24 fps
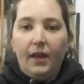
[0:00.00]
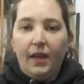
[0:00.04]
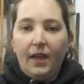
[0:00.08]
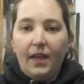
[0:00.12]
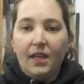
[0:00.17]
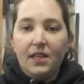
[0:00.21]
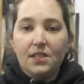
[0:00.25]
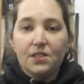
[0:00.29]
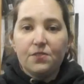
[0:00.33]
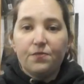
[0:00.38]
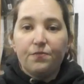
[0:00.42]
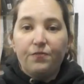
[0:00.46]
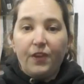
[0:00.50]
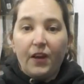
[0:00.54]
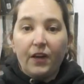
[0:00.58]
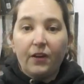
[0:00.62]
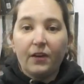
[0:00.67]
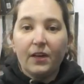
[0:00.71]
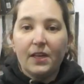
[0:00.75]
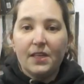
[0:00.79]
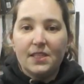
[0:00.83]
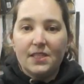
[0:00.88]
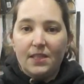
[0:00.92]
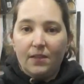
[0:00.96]
it's
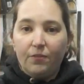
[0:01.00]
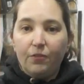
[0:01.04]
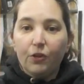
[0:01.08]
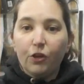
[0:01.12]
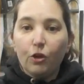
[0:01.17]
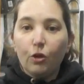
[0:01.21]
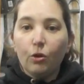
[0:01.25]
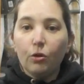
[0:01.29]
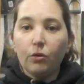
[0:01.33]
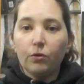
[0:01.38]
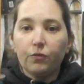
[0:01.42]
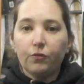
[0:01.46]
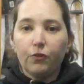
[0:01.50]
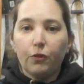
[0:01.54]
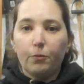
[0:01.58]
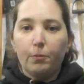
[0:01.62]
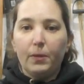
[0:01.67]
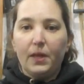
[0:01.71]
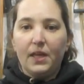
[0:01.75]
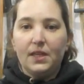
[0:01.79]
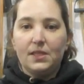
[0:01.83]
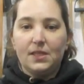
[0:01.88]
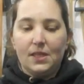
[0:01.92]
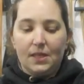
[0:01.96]
very difficult for
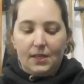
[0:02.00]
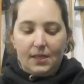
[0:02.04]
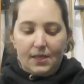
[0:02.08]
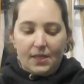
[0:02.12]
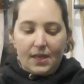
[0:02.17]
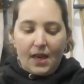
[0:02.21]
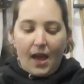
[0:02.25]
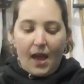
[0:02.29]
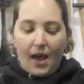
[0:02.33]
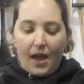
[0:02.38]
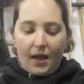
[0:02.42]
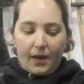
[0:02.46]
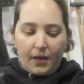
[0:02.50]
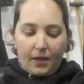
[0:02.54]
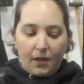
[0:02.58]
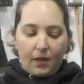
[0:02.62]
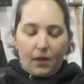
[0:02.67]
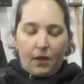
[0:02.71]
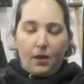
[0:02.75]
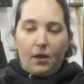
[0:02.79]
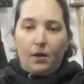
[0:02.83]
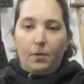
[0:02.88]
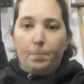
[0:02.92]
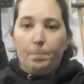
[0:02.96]
me to not
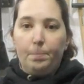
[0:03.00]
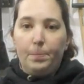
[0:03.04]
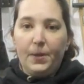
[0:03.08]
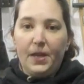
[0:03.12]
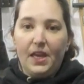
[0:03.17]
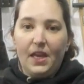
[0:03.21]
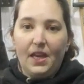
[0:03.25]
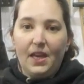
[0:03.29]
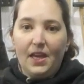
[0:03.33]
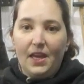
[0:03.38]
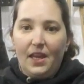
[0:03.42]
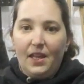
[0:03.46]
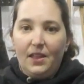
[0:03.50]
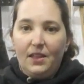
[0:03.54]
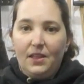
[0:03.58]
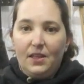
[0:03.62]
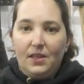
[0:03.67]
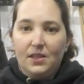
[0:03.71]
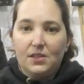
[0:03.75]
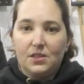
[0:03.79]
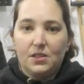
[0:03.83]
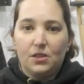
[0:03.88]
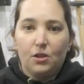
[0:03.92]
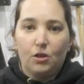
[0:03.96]
be in
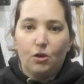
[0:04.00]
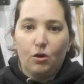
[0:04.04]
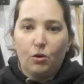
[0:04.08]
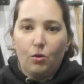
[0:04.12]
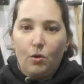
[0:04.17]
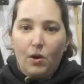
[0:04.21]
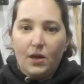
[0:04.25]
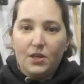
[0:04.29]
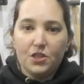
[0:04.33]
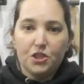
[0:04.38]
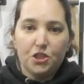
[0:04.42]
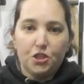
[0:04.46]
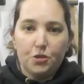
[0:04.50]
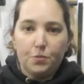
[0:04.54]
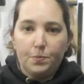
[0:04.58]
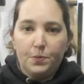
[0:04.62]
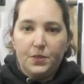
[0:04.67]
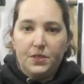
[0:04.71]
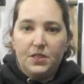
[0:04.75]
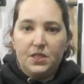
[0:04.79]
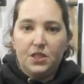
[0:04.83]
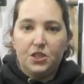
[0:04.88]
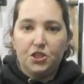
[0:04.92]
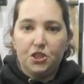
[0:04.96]
this crunched
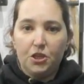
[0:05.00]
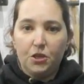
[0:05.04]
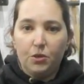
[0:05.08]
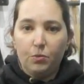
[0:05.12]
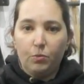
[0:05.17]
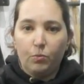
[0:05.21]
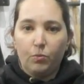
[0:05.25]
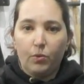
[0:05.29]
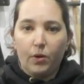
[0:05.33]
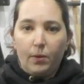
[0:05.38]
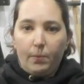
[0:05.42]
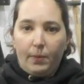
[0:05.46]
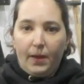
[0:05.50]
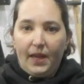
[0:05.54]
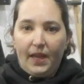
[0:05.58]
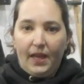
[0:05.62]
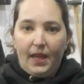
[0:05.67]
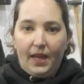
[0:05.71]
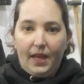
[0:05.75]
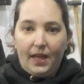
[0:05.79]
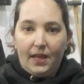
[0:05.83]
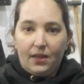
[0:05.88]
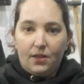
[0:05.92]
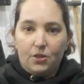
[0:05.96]
position where my
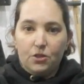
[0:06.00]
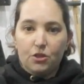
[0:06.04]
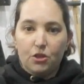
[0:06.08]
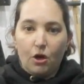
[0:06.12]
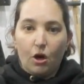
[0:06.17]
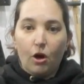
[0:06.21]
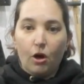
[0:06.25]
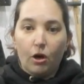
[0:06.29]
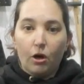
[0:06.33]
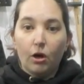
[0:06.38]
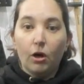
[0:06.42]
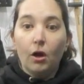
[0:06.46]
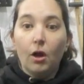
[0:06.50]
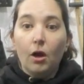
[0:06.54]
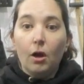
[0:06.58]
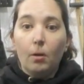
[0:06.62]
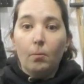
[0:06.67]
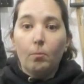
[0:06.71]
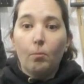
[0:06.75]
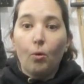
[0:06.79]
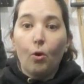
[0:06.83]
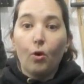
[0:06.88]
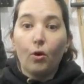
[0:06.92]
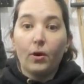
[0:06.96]
hands are
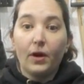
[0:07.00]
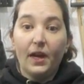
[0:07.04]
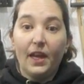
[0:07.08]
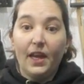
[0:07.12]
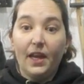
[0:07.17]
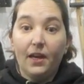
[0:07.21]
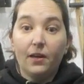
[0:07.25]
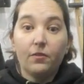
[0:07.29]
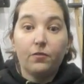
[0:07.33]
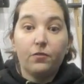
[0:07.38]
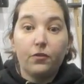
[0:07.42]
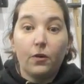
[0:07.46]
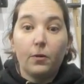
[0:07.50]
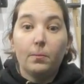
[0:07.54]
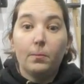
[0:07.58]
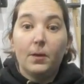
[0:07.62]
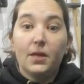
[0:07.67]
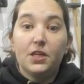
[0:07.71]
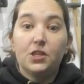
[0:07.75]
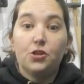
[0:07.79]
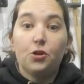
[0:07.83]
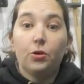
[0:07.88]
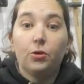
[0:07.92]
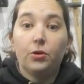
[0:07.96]
more in from
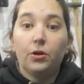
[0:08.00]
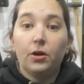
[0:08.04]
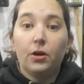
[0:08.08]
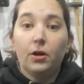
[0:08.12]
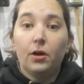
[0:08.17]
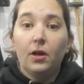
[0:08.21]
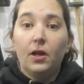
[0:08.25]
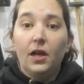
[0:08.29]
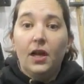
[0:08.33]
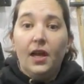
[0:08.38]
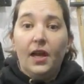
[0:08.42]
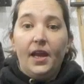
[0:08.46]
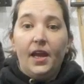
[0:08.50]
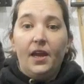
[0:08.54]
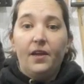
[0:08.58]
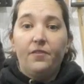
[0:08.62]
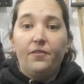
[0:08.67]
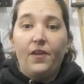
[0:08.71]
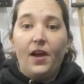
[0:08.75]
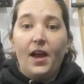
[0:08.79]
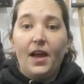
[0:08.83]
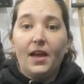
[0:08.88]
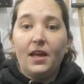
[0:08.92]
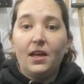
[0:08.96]
my shoulder. If
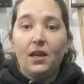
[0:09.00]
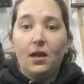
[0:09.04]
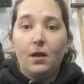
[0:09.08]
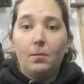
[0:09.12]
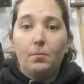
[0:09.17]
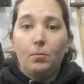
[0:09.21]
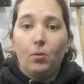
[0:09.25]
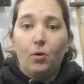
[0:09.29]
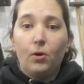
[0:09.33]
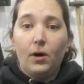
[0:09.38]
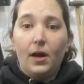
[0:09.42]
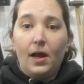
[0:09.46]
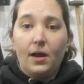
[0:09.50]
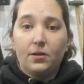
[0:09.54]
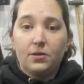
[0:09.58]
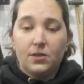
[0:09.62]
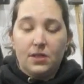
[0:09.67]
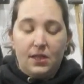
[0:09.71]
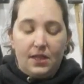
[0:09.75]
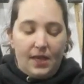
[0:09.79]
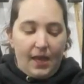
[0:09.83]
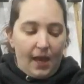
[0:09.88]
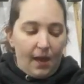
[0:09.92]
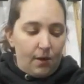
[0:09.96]
I come more out
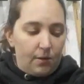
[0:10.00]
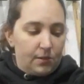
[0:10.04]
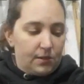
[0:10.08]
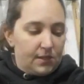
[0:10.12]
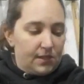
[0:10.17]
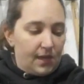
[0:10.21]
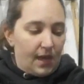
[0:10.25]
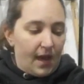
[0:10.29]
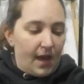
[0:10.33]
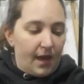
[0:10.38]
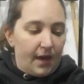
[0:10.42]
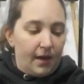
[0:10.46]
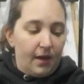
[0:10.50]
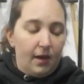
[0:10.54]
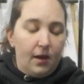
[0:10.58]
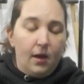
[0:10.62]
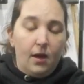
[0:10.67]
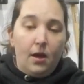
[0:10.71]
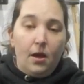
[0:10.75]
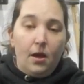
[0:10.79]
to the outside,